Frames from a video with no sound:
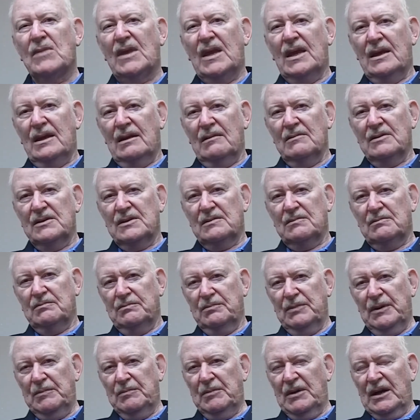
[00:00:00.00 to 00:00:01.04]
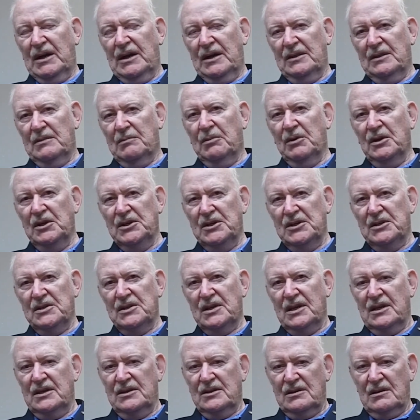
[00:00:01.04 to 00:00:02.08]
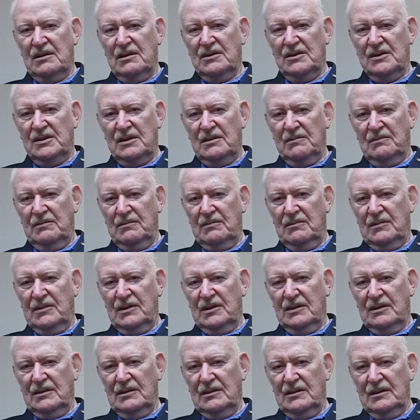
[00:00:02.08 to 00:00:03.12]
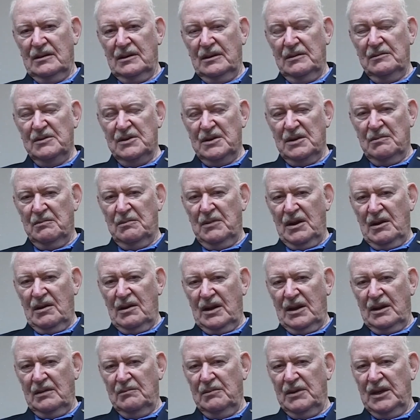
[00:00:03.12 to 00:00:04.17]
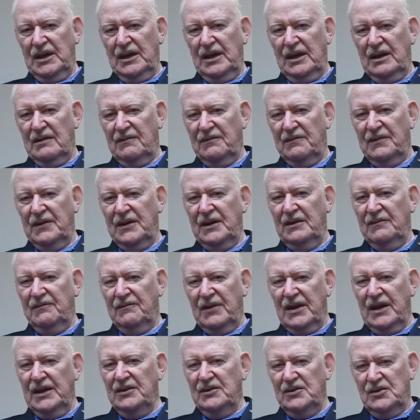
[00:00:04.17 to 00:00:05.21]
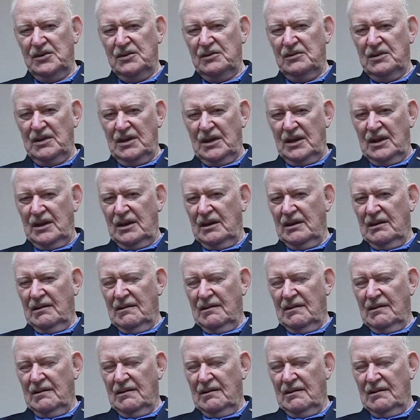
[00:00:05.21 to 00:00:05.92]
And I was behind the bushes, and I saw and he was an American, but he had a funny flight suit on.